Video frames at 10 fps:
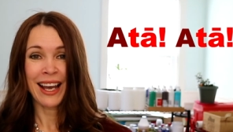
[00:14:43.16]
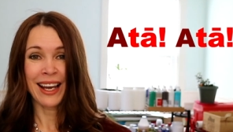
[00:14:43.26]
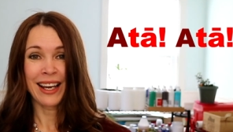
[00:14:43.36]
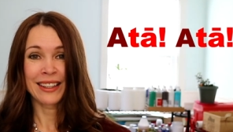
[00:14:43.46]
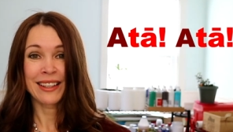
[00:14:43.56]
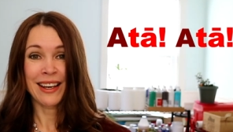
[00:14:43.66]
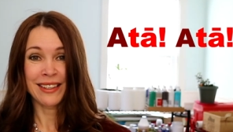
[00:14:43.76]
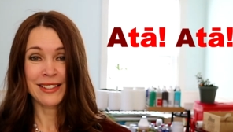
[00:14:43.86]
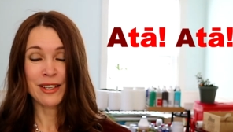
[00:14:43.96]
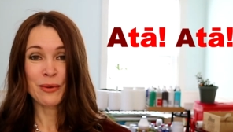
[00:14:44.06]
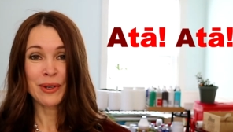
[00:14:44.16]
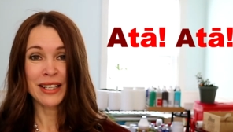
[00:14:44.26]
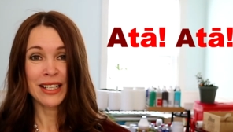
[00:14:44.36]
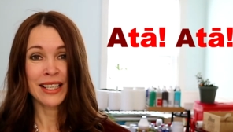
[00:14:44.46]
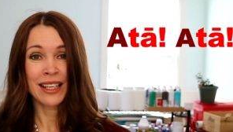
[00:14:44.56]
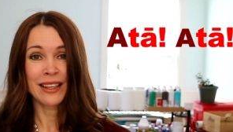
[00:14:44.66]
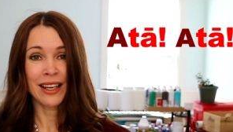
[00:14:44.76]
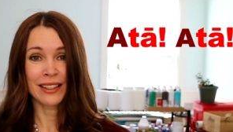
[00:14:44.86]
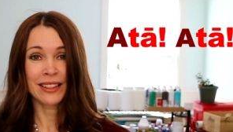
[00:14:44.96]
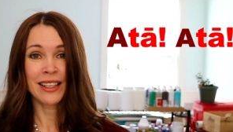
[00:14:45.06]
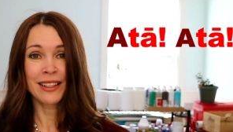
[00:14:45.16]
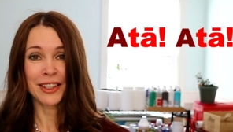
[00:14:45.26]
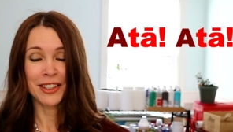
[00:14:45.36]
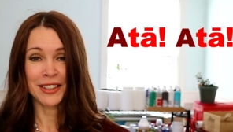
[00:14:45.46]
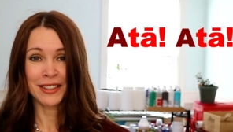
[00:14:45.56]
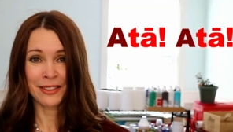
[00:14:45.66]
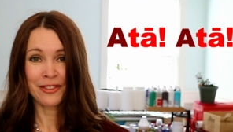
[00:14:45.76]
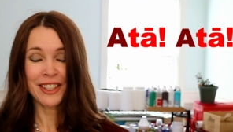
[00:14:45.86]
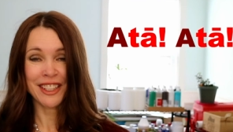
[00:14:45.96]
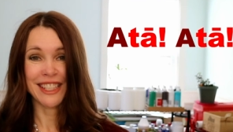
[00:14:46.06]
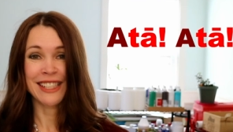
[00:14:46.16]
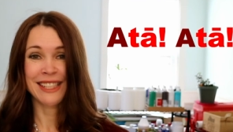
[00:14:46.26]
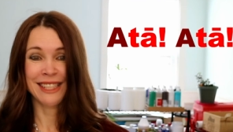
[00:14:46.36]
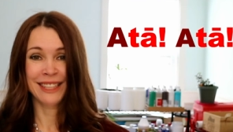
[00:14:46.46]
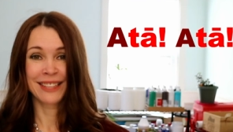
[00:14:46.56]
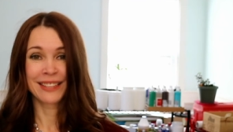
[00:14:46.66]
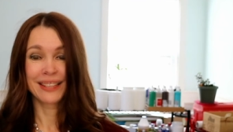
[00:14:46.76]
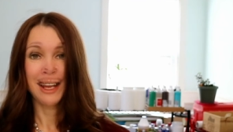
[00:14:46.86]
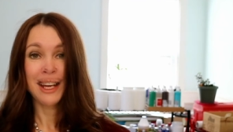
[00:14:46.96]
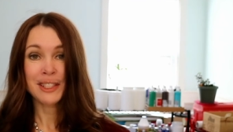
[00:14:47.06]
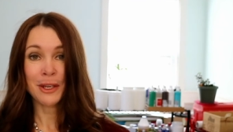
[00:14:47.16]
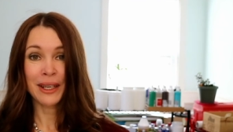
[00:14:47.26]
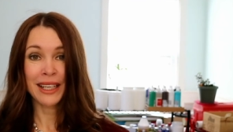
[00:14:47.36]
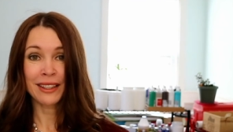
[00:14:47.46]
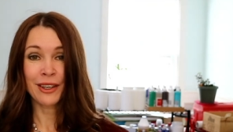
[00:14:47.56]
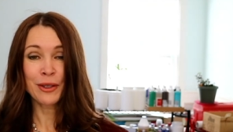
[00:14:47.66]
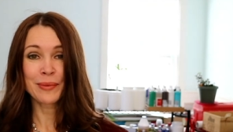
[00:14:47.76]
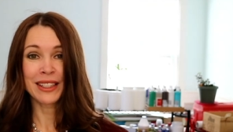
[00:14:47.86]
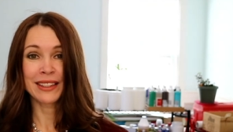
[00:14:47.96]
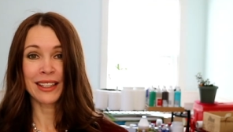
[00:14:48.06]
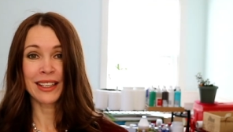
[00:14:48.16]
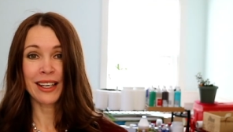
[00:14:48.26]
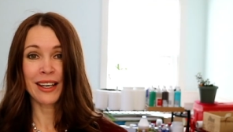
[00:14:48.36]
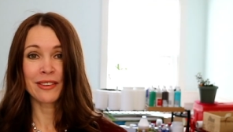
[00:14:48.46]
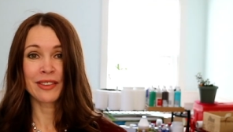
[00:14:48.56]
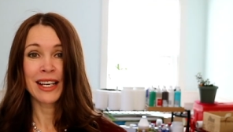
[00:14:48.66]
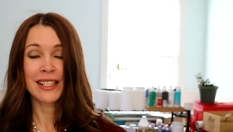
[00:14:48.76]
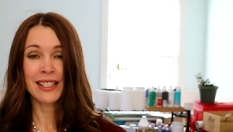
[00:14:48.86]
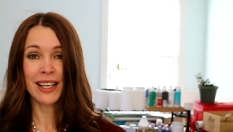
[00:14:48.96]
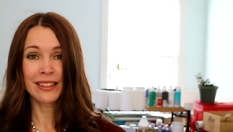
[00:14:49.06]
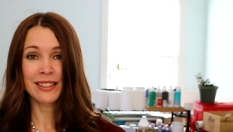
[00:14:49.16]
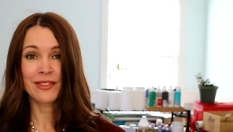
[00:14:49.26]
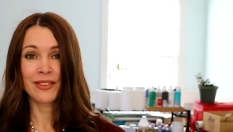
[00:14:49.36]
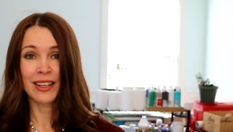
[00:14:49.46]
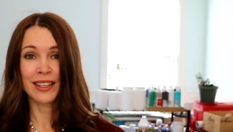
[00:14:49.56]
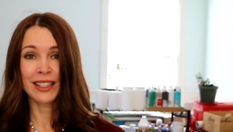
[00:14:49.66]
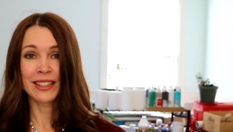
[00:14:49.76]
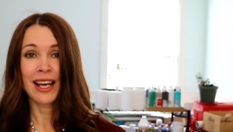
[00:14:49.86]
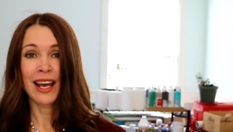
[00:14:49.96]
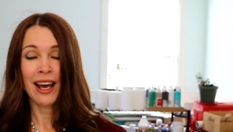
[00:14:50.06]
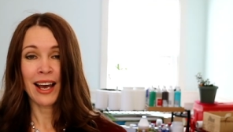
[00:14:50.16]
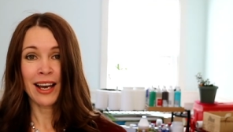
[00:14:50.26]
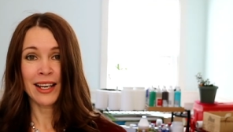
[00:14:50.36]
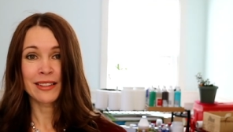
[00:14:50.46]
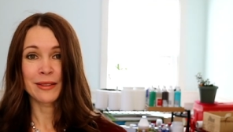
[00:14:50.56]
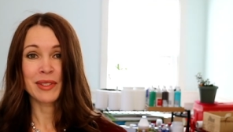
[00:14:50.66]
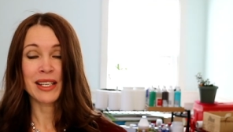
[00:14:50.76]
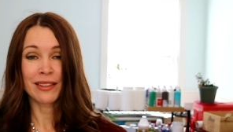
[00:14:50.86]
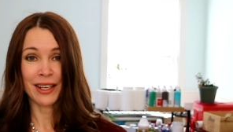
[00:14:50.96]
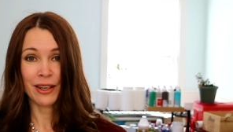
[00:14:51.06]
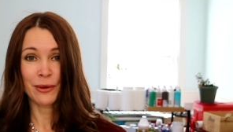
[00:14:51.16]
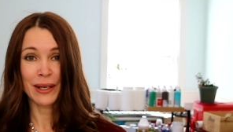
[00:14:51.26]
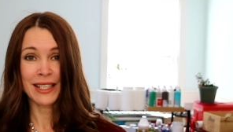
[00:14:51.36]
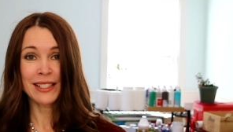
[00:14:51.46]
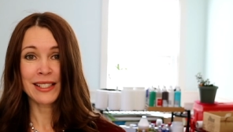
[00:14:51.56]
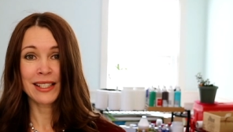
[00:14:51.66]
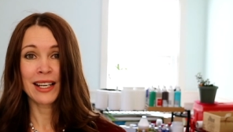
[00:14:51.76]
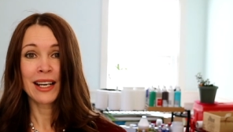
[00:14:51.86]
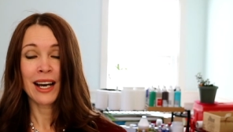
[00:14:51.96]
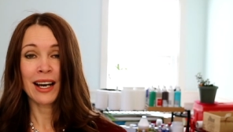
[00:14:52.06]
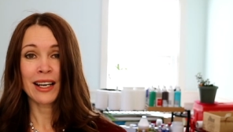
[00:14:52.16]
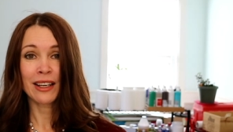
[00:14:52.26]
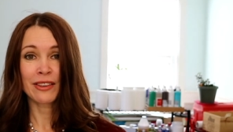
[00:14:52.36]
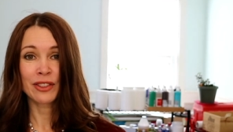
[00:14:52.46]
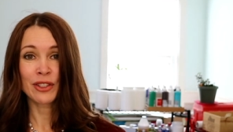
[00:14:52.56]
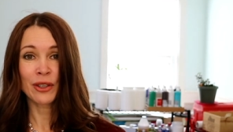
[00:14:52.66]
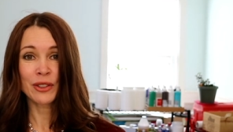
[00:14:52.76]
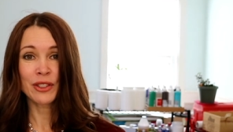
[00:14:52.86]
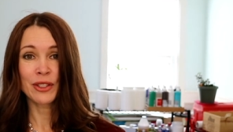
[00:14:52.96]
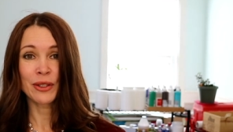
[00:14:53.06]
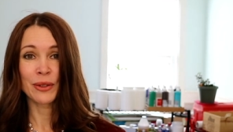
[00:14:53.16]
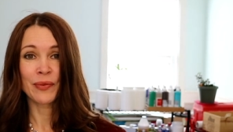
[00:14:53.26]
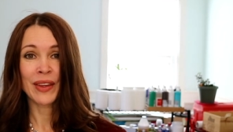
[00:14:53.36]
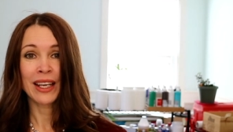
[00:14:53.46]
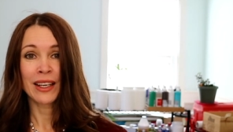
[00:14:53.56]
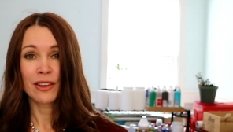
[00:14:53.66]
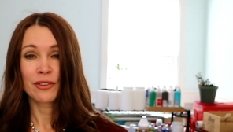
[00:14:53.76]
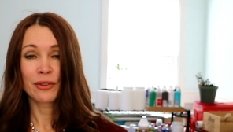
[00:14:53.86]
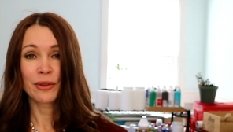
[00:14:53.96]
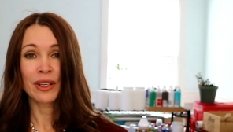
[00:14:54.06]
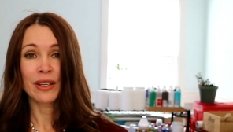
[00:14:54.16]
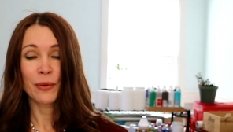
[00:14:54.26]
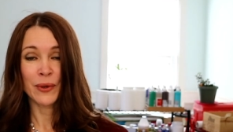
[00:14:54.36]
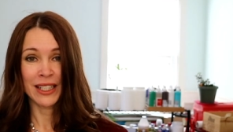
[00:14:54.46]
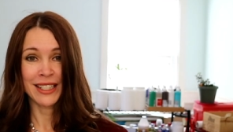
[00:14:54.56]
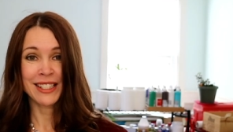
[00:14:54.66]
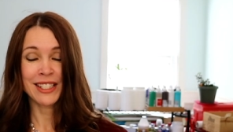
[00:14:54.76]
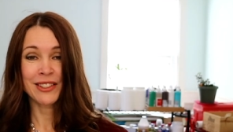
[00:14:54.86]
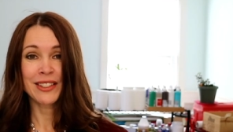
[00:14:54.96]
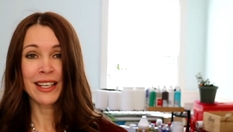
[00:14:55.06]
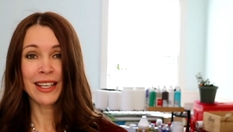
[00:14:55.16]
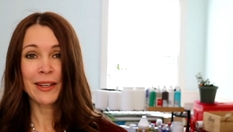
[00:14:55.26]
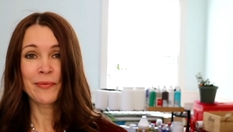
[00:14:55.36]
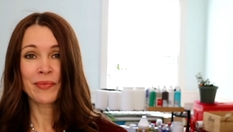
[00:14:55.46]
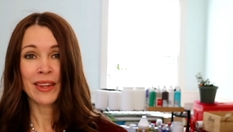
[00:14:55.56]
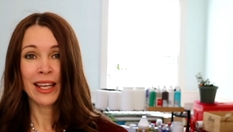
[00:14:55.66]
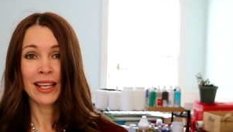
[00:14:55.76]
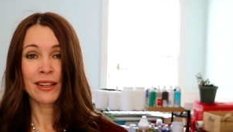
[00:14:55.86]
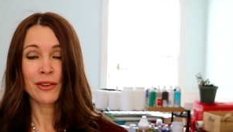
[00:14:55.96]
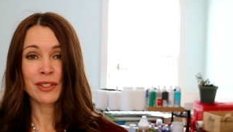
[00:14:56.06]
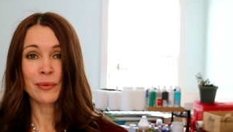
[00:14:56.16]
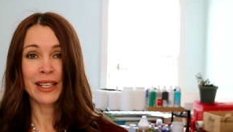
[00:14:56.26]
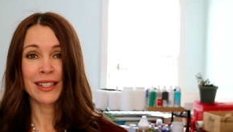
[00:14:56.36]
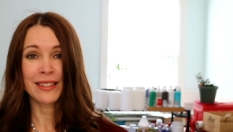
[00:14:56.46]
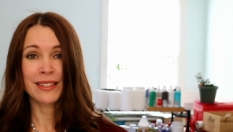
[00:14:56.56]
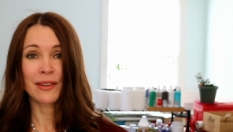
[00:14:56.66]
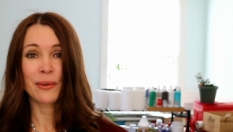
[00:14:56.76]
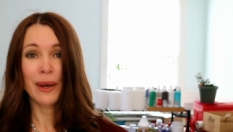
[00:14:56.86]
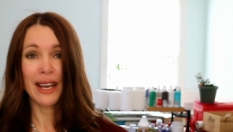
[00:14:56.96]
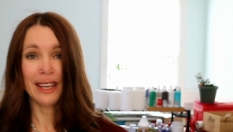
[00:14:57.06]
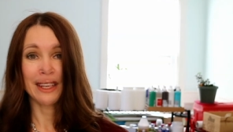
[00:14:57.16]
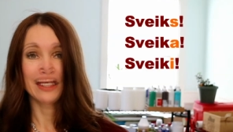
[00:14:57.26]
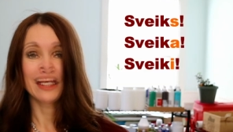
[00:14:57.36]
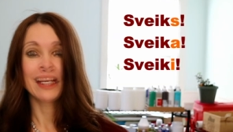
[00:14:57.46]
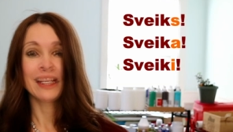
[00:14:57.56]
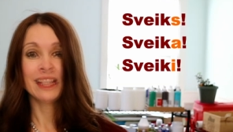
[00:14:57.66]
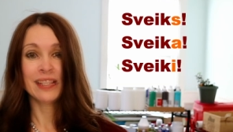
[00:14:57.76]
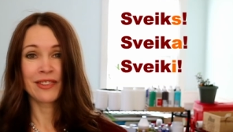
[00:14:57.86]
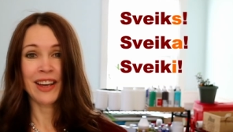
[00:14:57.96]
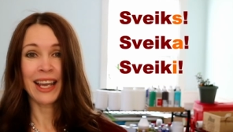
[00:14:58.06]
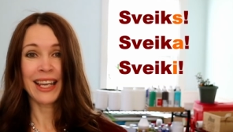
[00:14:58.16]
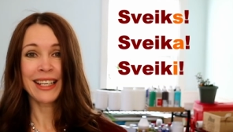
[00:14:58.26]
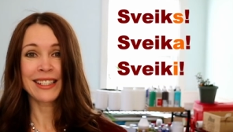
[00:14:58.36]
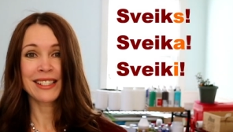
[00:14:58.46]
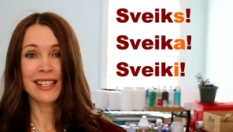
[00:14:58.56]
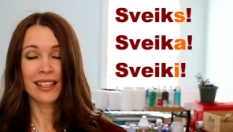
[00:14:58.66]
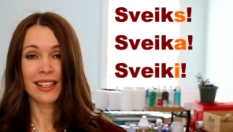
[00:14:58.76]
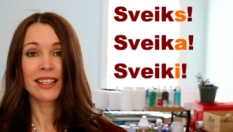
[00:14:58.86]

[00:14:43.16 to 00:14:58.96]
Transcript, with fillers: and that's the word that he learned first. So I hope that I have satisfied Adam's request. I have taught you four words today. Those words were sveiks,